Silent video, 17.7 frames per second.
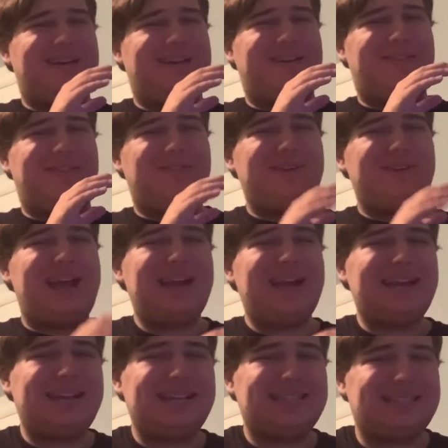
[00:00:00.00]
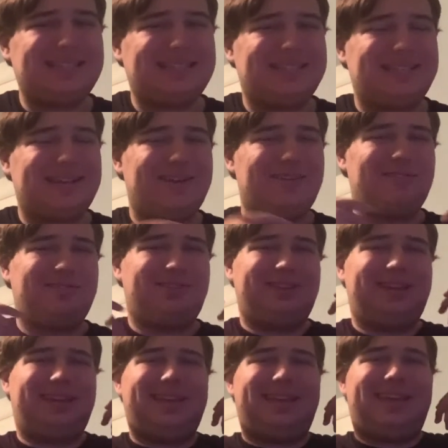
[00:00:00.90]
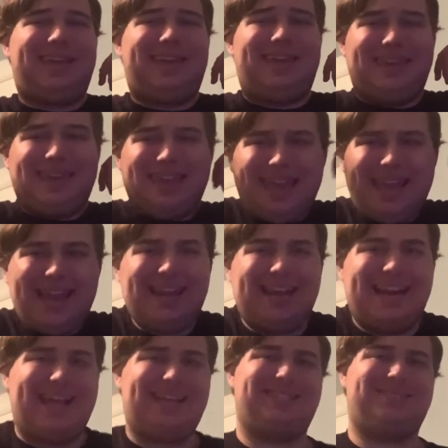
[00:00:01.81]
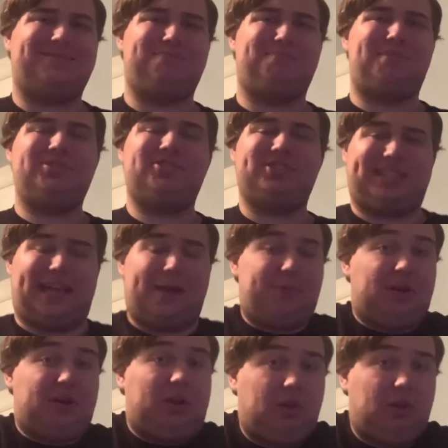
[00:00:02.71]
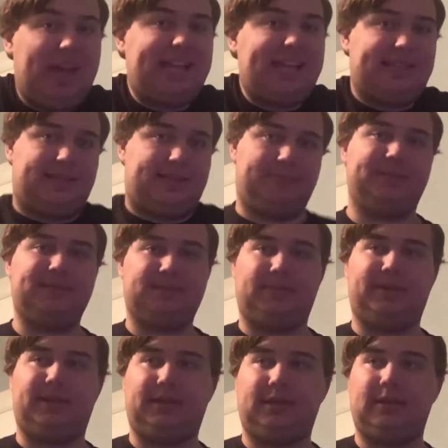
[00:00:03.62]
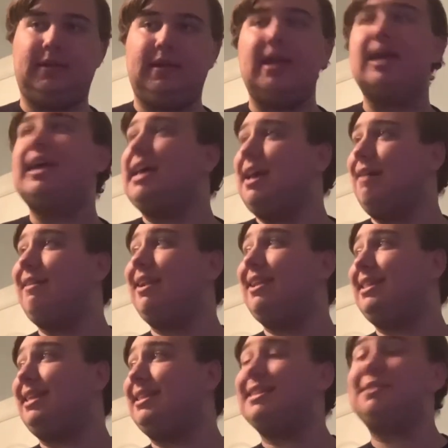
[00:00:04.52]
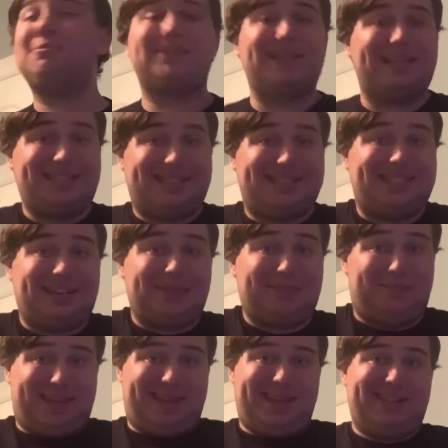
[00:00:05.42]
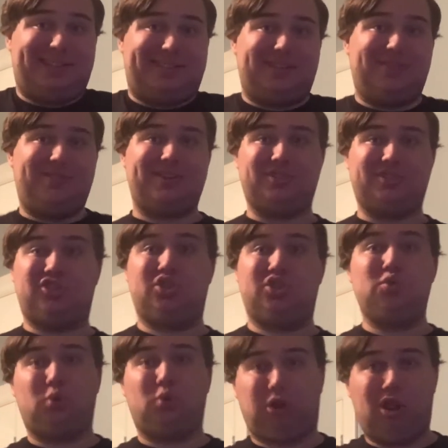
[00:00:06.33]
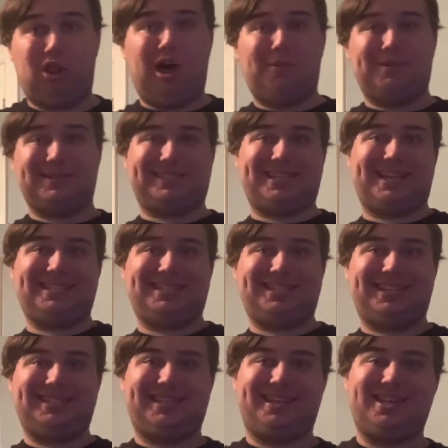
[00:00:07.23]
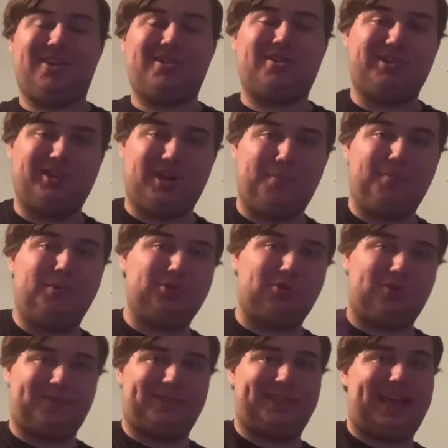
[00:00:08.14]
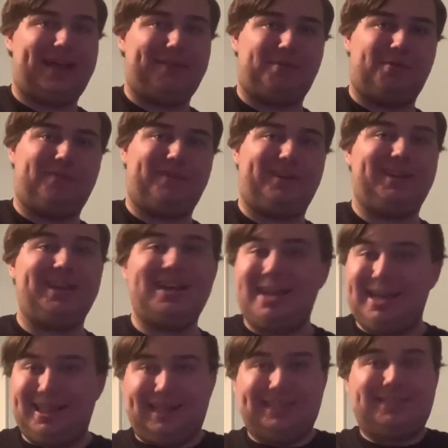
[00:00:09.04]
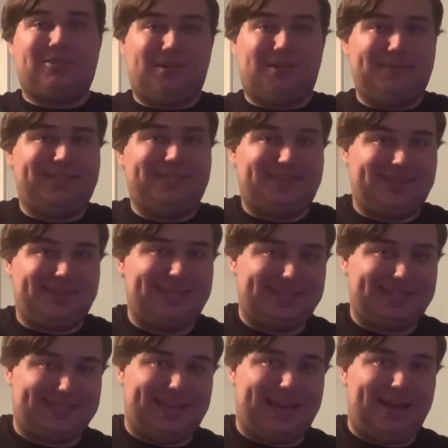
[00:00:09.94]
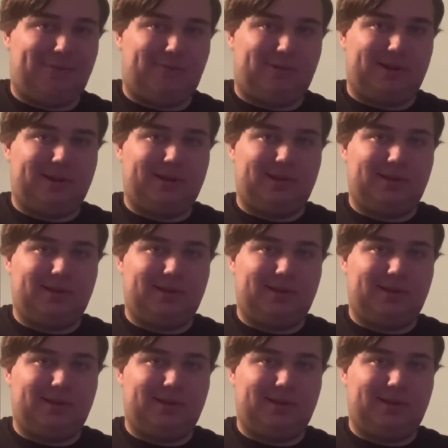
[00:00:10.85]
they're not necessarily in it as much as I would like them to be. If anything, that's what got sucked me in too, because Jude Law was casted as a younger Dumbledore for that movie. That's what got me sucked into that one.